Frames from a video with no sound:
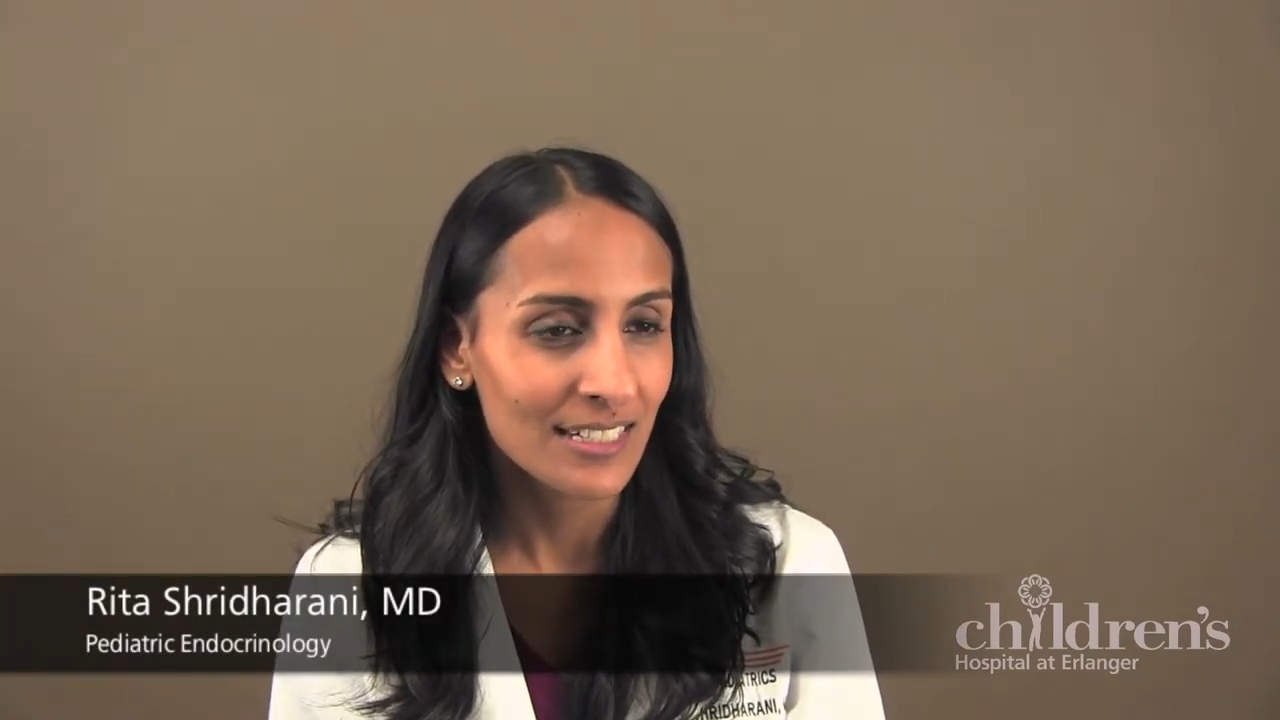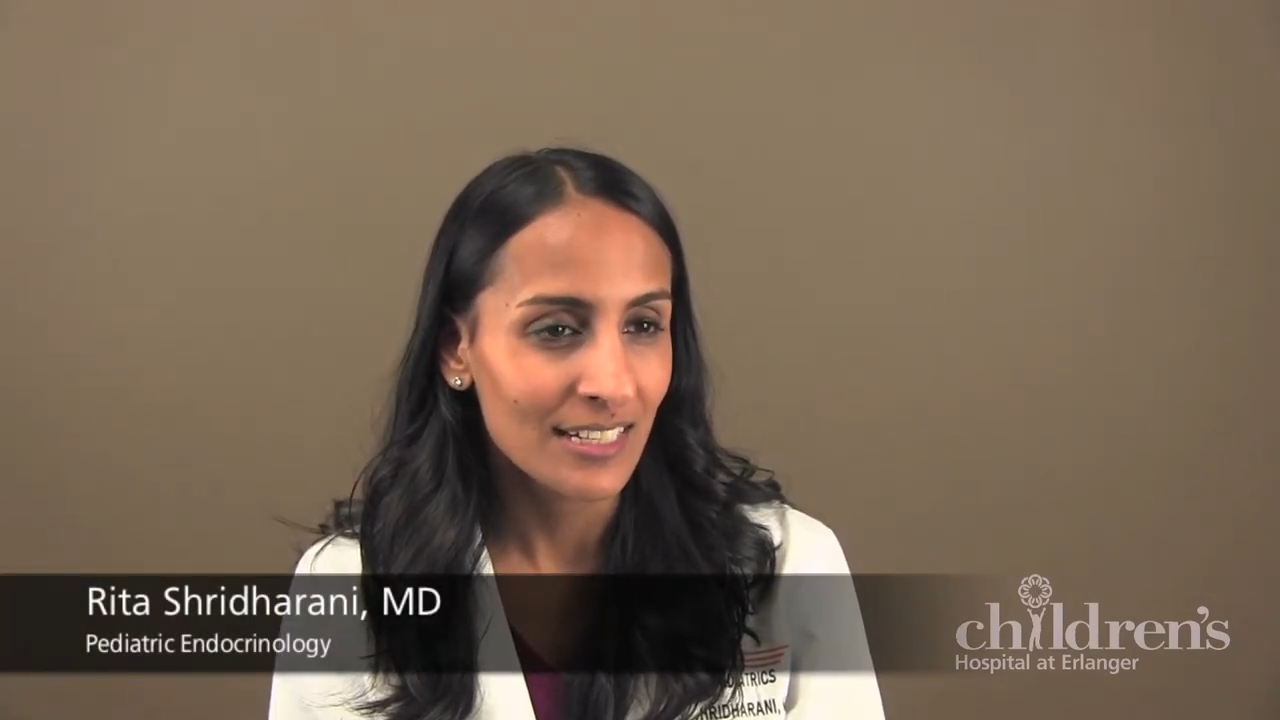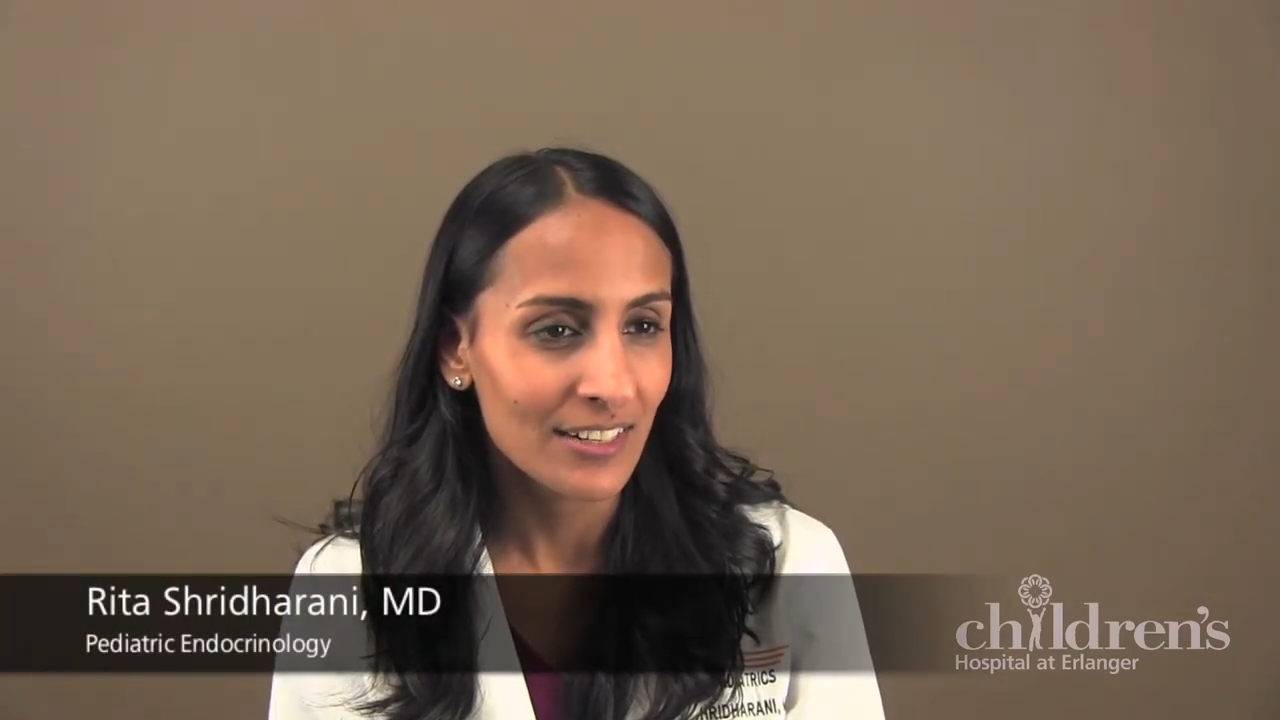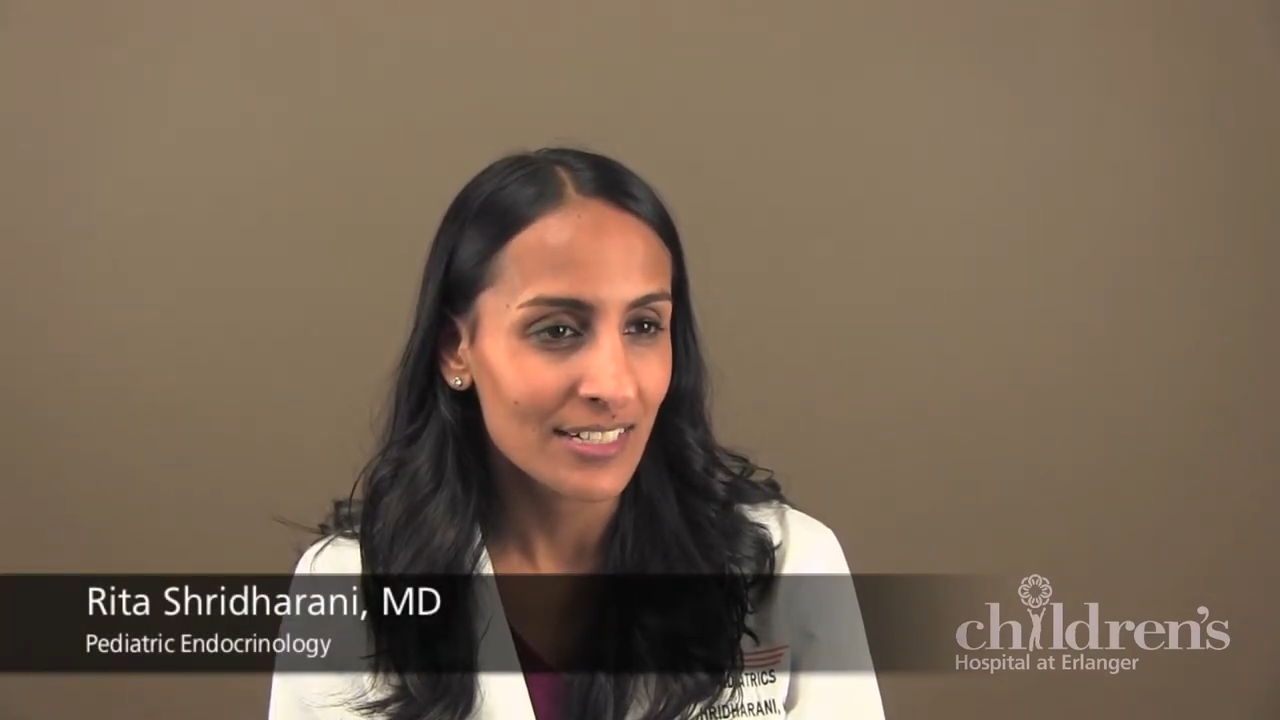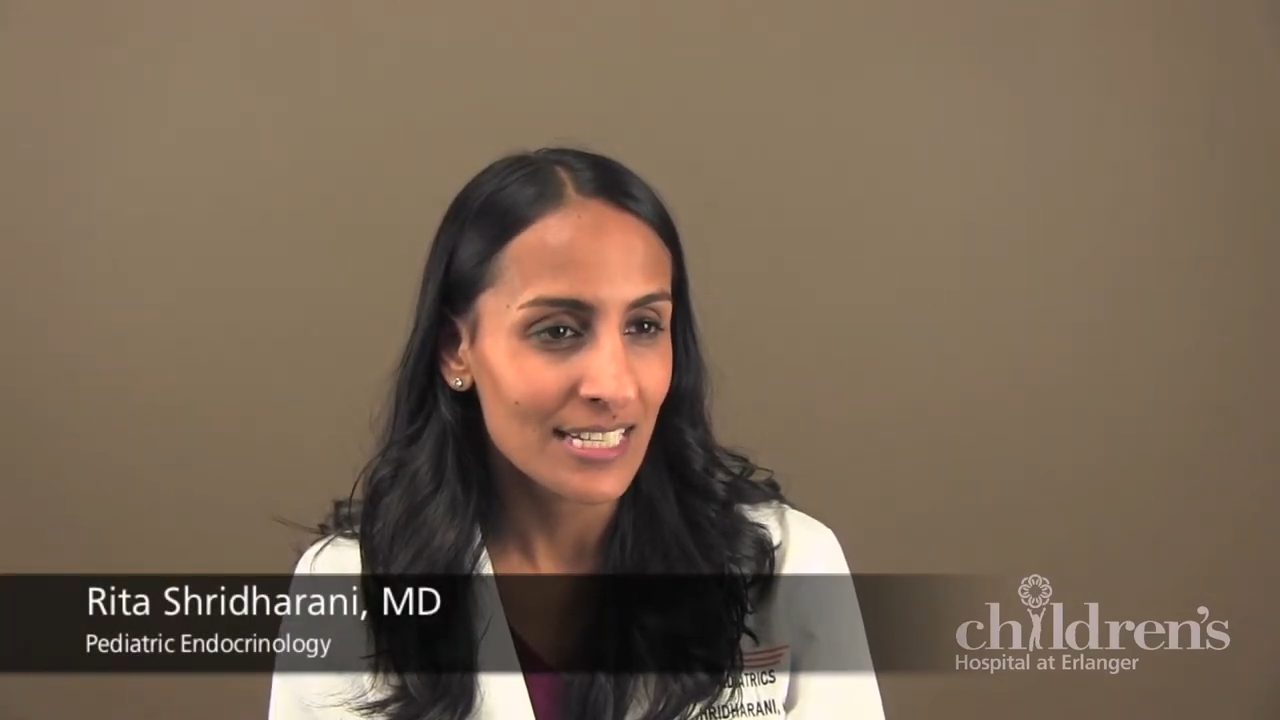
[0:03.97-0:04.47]

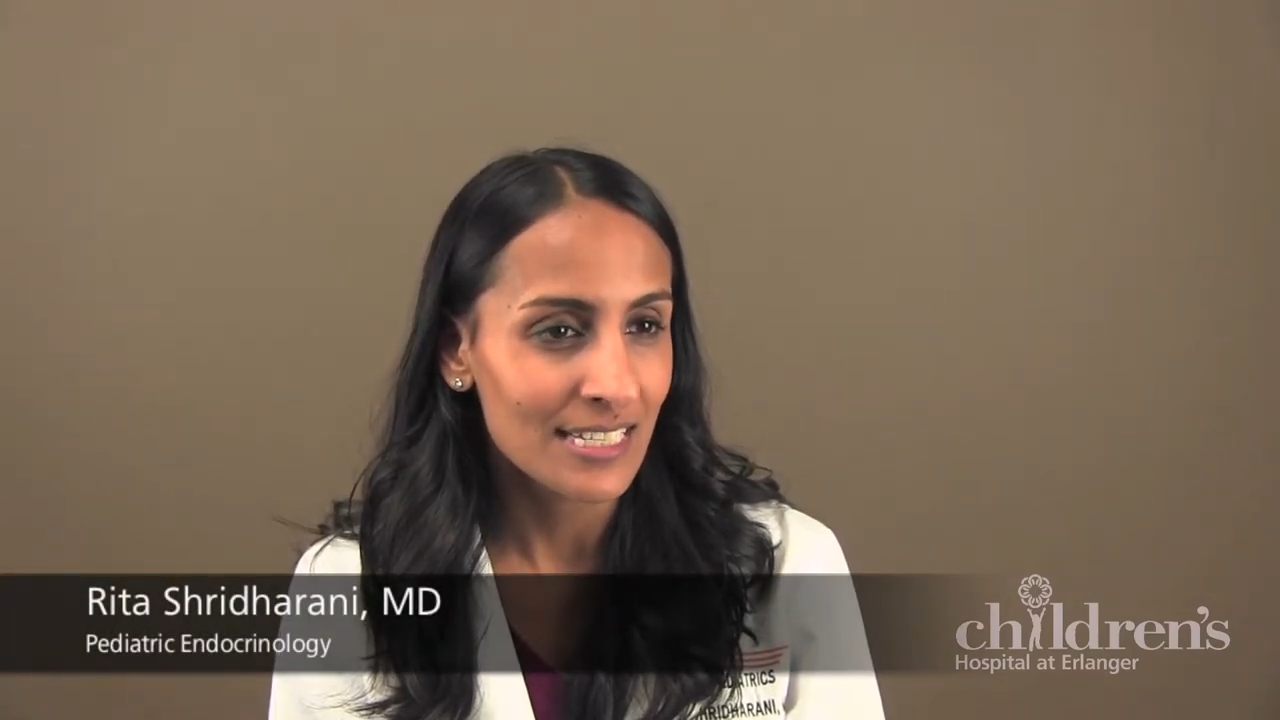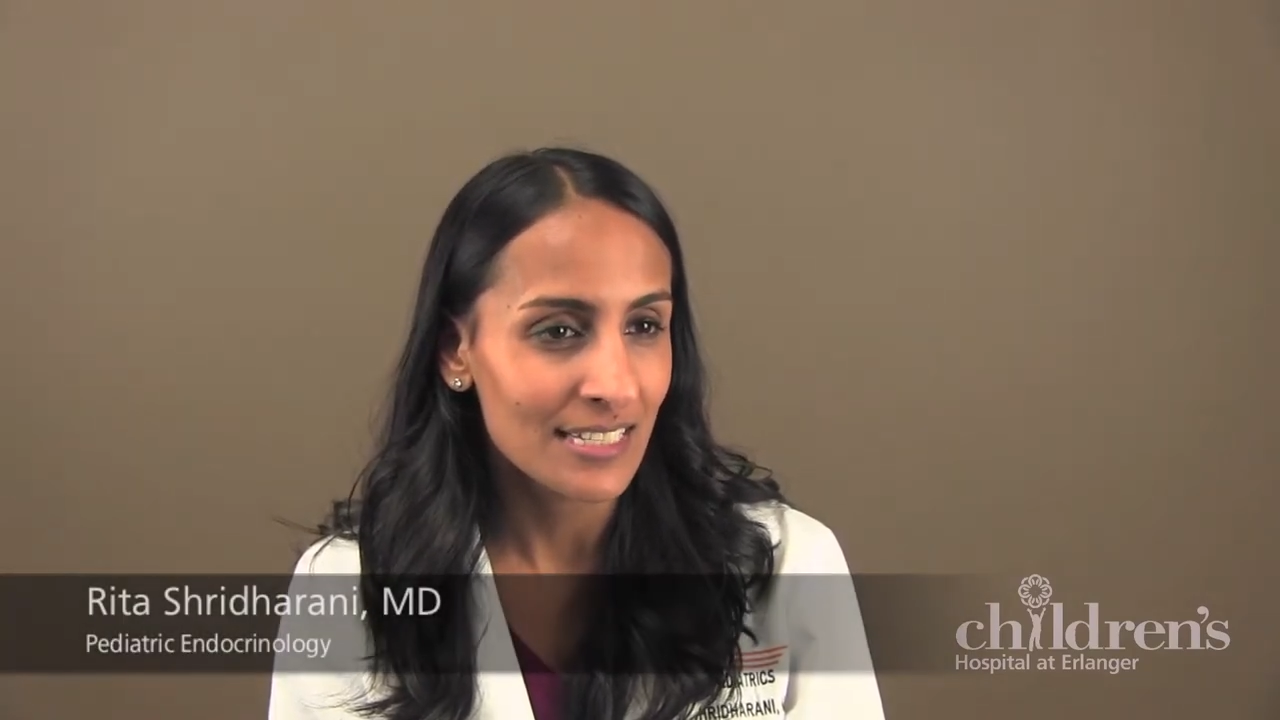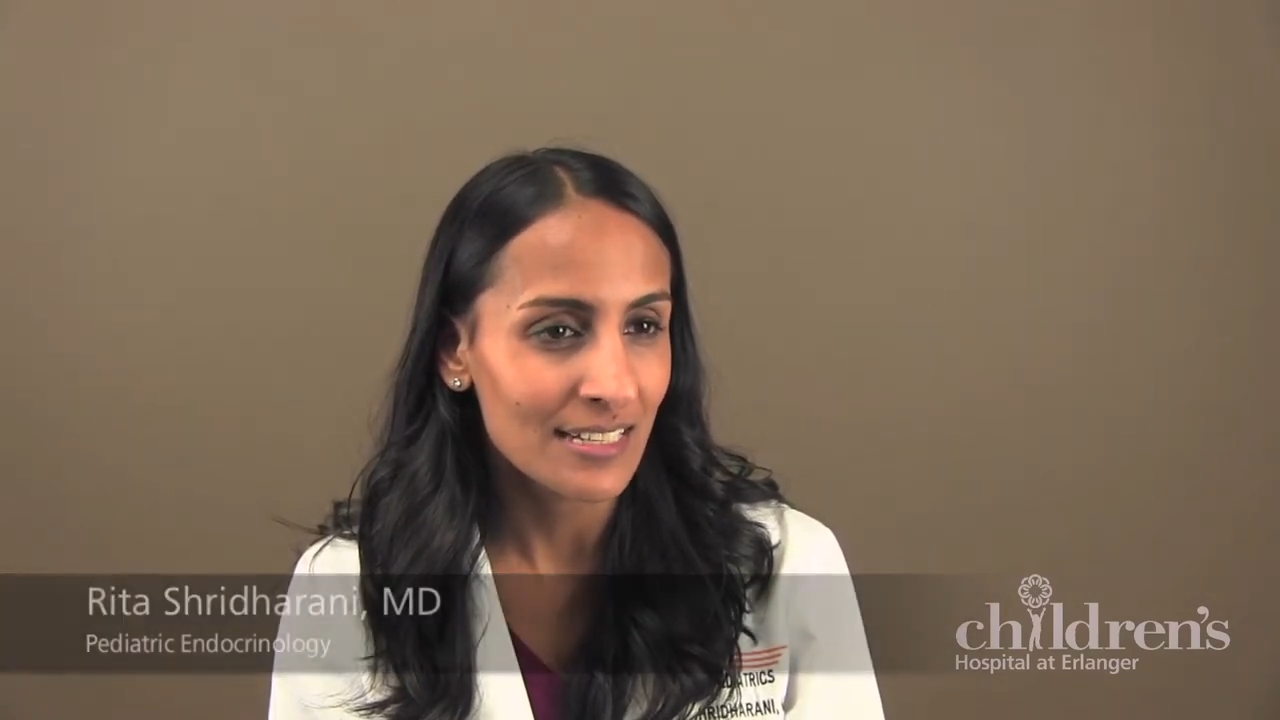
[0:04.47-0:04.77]
here at TC